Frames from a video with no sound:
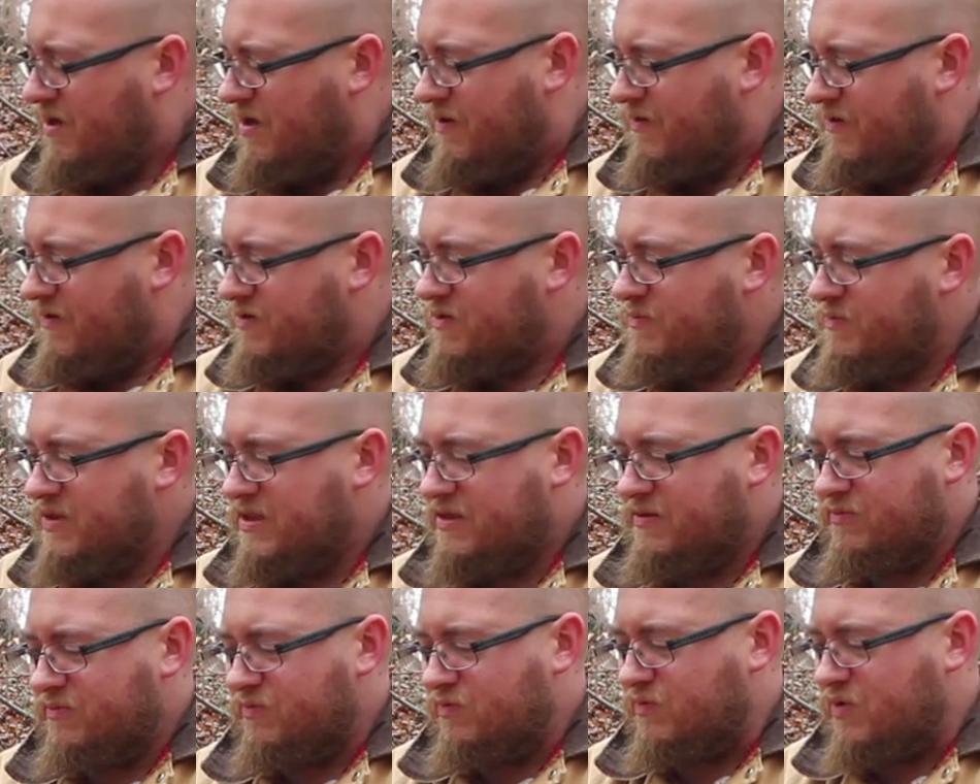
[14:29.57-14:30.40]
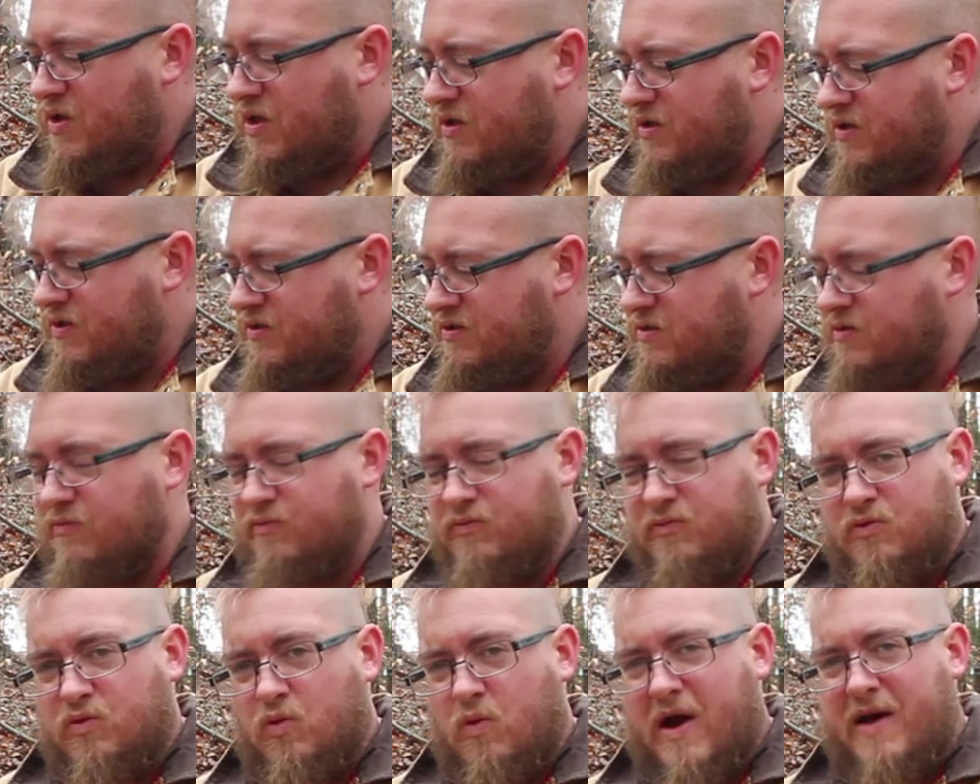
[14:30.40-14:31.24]
There's gonna be
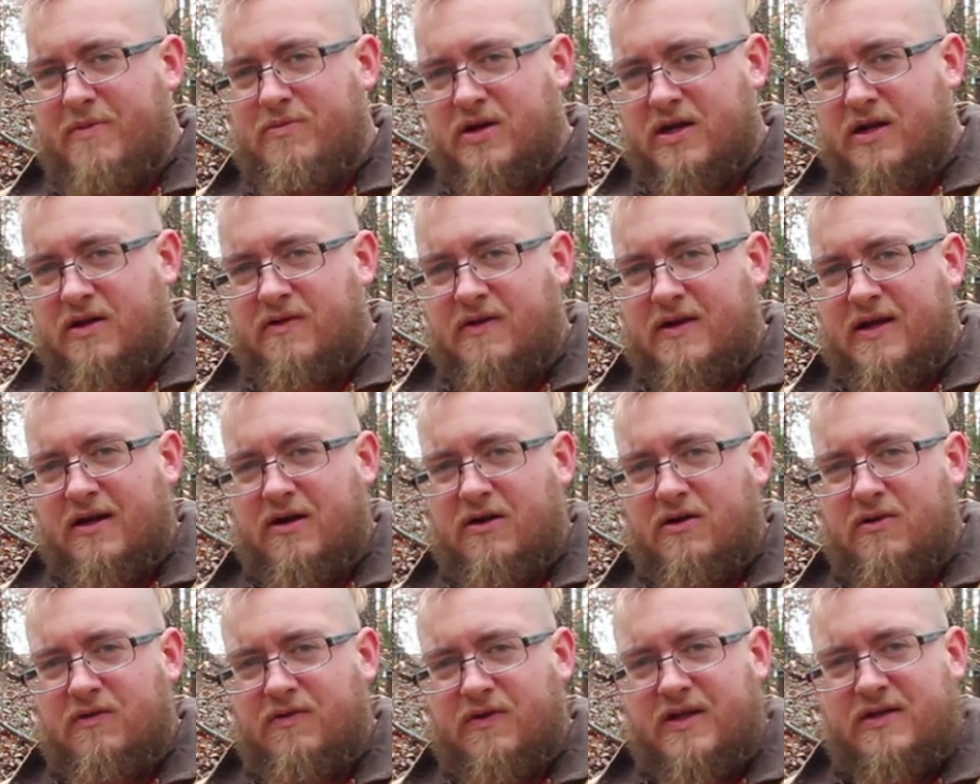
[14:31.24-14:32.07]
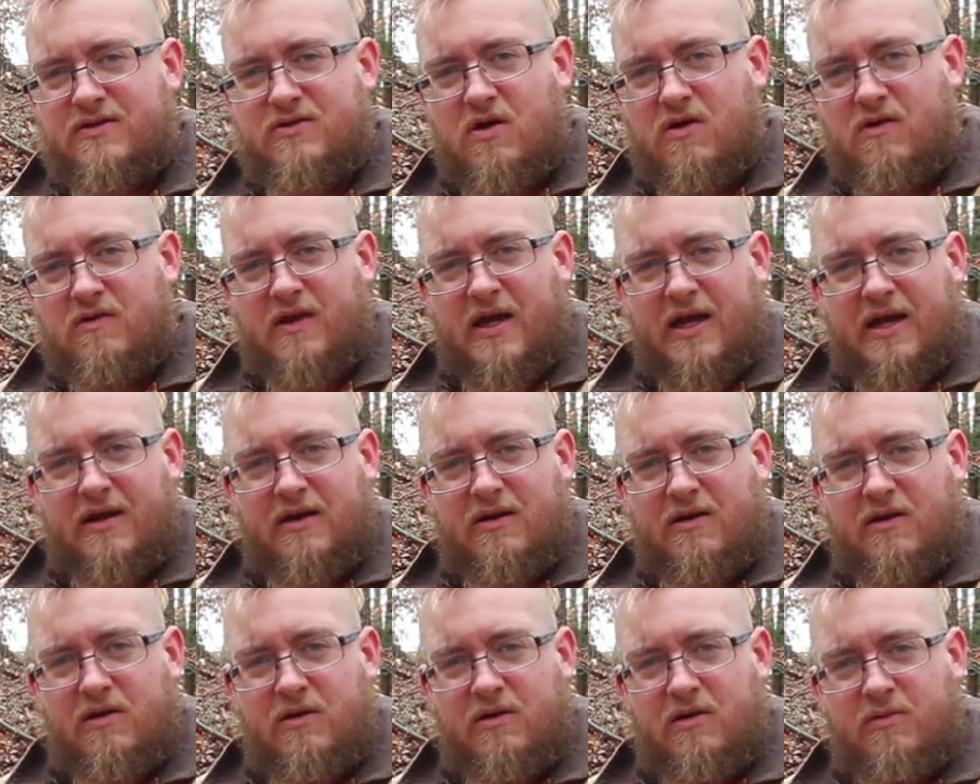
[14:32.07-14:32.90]
some webbing in there. These aren't like
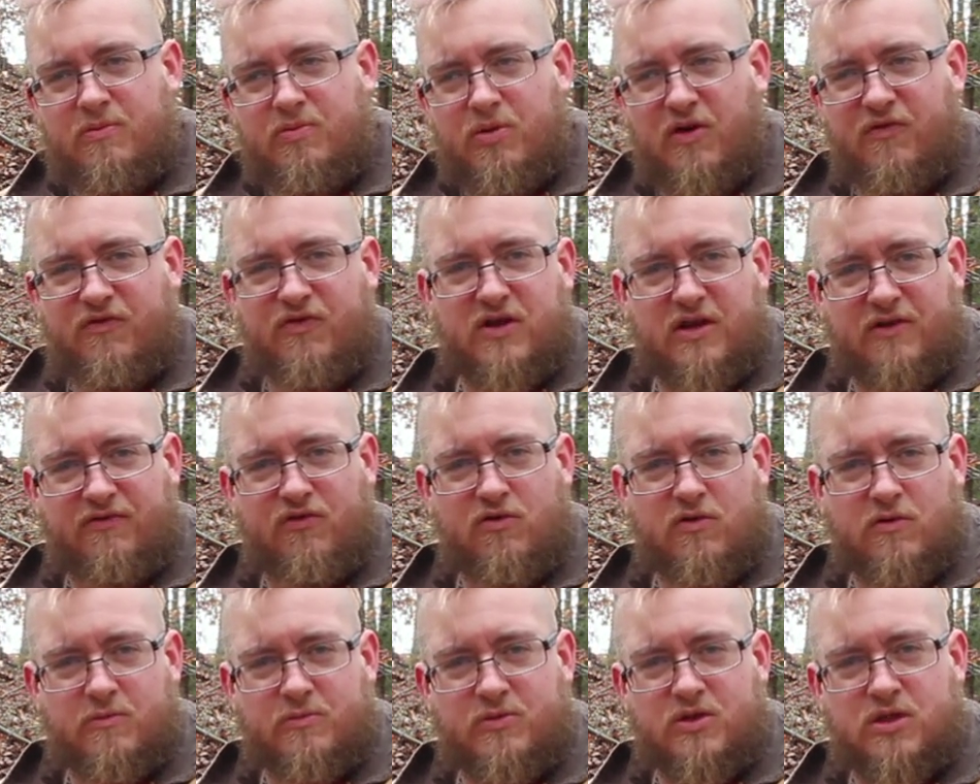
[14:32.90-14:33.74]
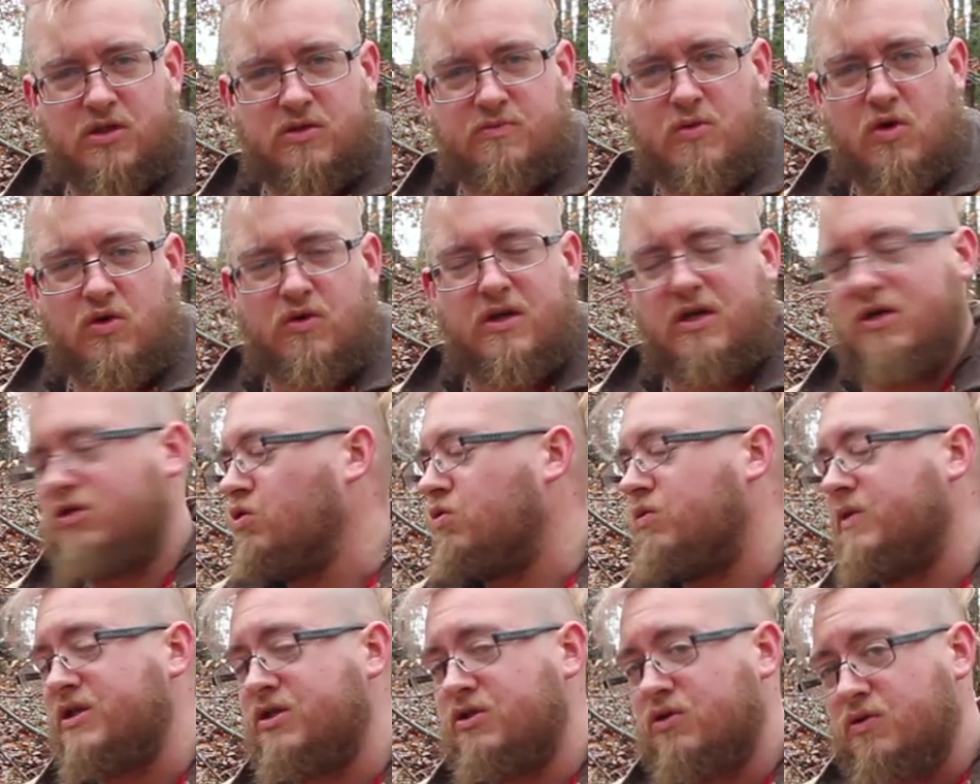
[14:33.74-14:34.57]
perfectly formed smoky
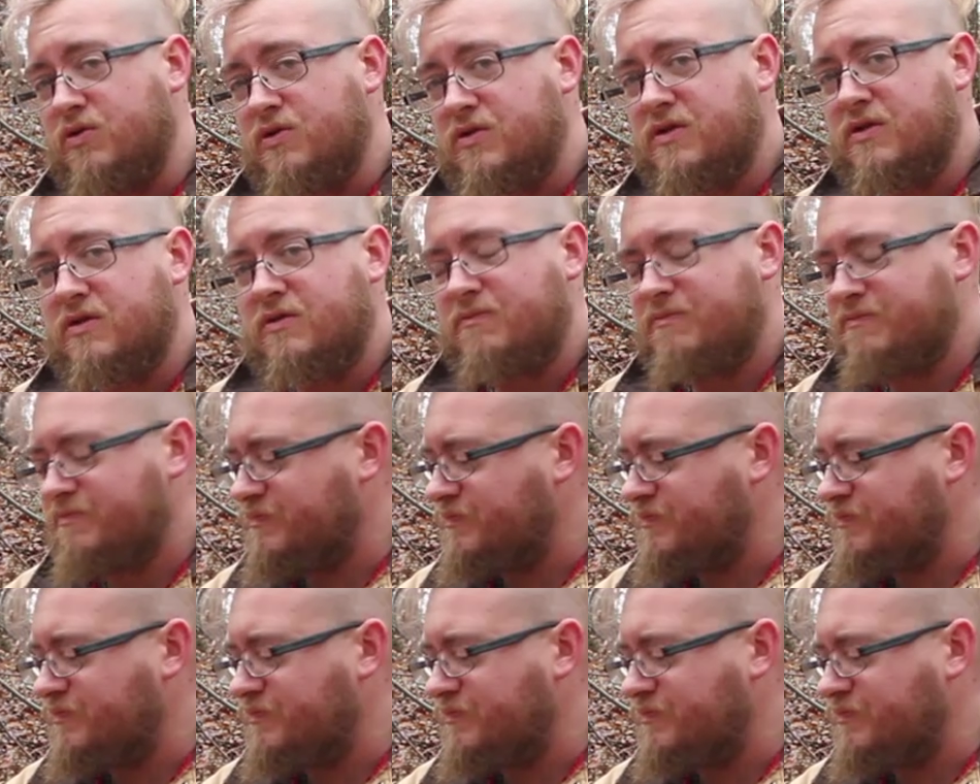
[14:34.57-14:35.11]
crystals.